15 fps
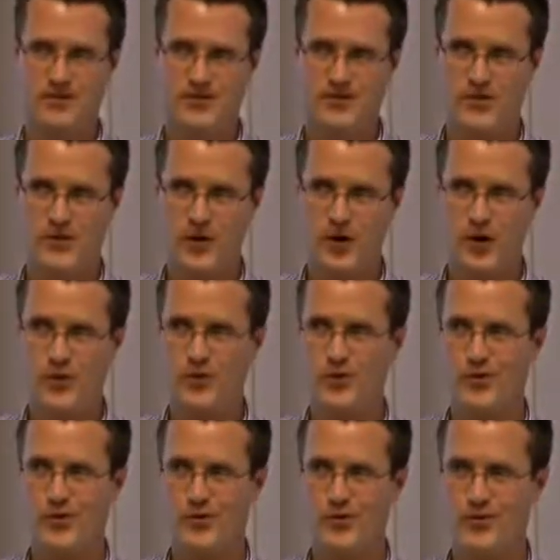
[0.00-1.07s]
So
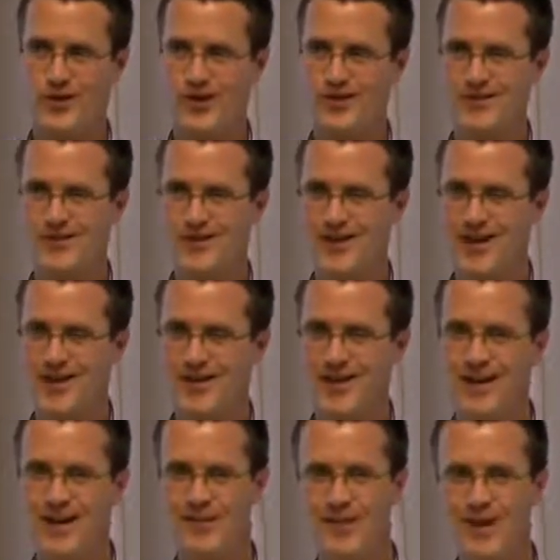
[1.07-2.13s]
we decided
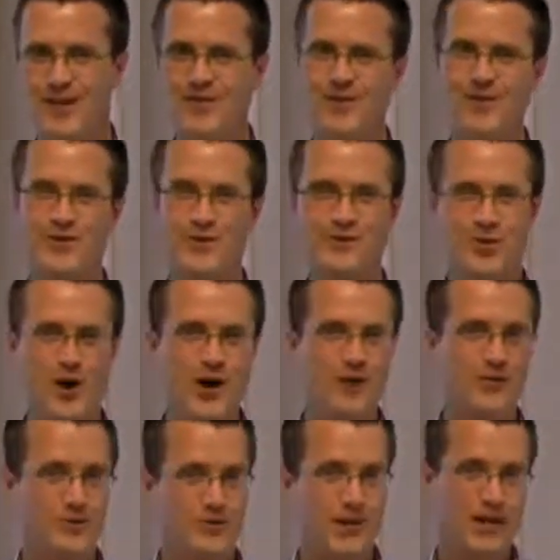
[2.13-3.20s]
never ever to buy
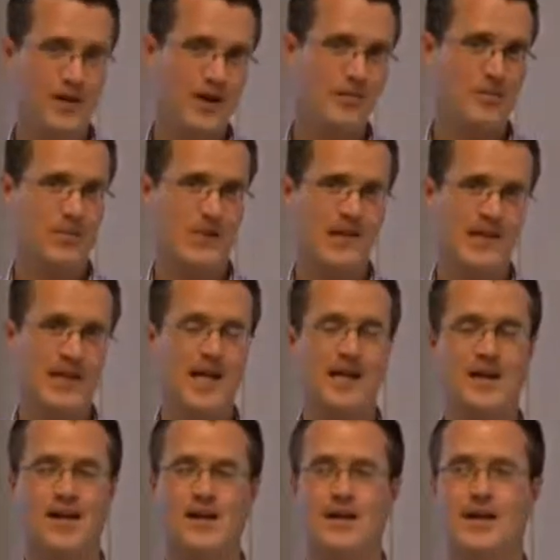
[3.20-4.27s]
from that company
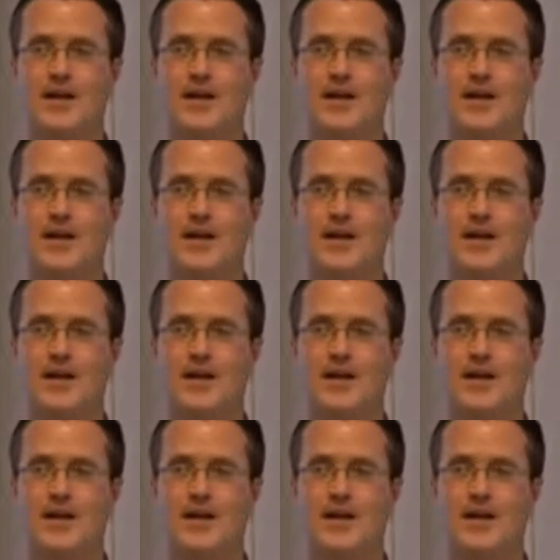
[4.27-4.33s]
again.